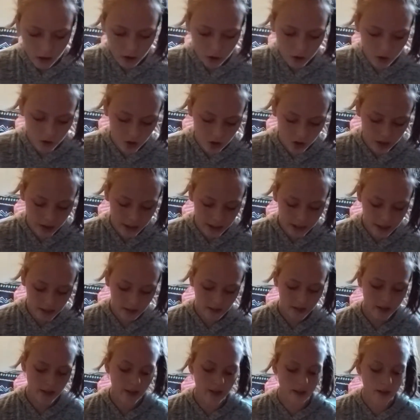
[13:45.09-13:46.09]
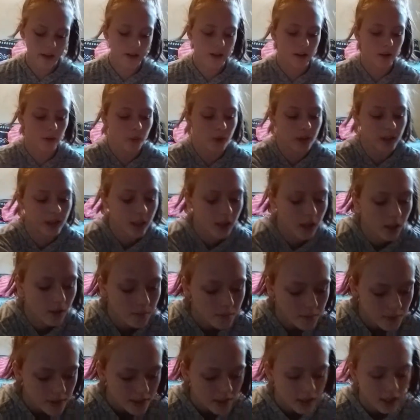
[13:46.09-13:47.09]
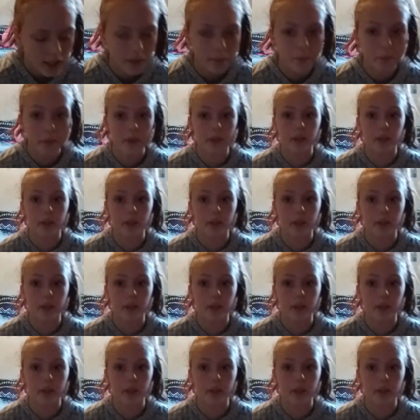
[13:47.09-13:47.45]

Usually, when it comes time